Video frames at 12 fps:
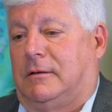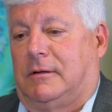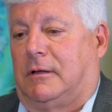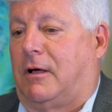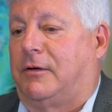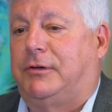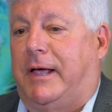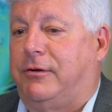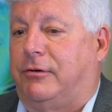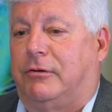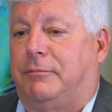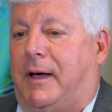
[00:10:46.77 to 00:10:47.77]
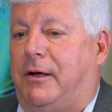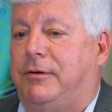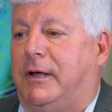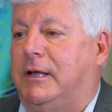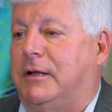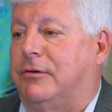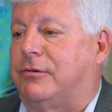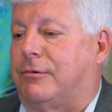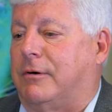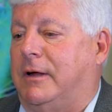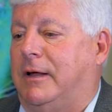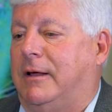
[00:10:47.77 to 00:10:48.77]
The Los Angeles biotech
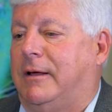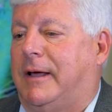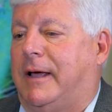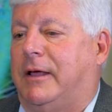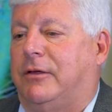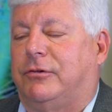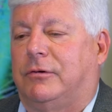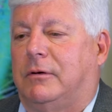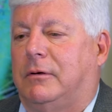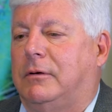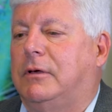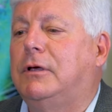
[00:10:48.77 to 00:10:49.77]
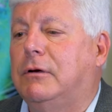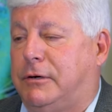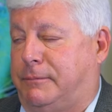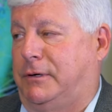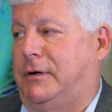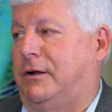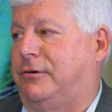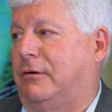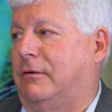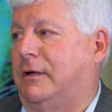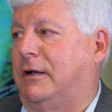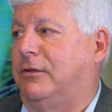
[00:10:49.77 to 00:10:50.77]
industry has huge
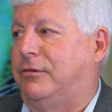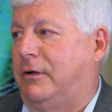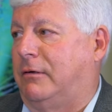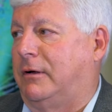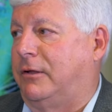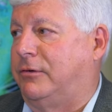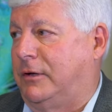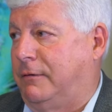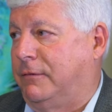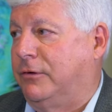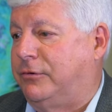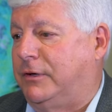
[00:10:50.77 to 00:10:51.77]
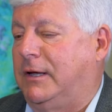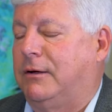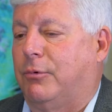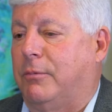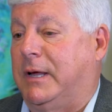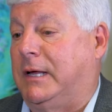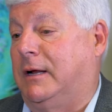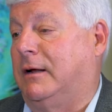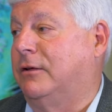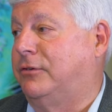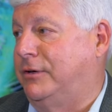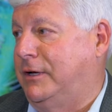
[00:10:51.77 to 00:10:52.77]
potential, and it's still in its infancy. We're
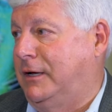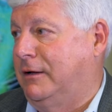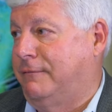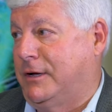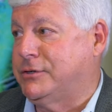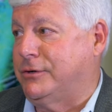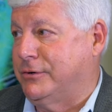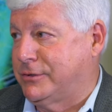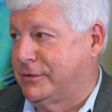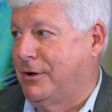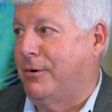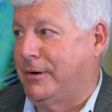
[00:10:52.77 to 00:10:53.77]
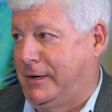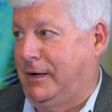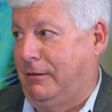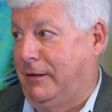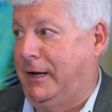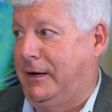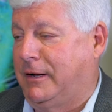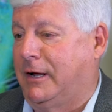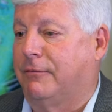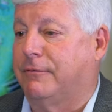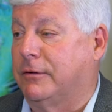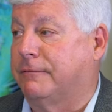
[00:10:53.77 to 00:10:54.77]
beginning to see investors going to LA
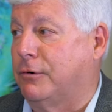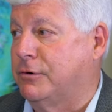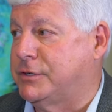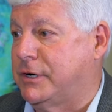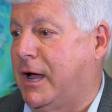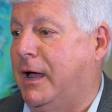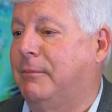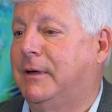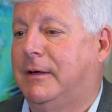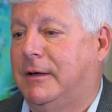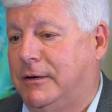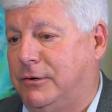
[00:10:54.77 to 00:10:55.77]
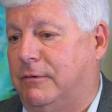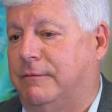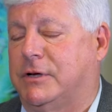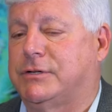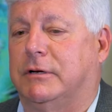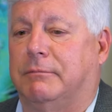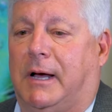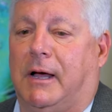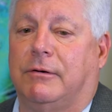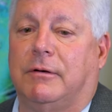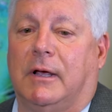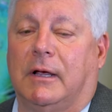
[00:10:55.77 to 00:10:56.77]
now for the first time to invest in
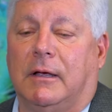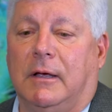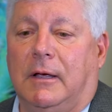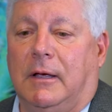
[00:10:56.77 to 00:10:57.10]
biotech.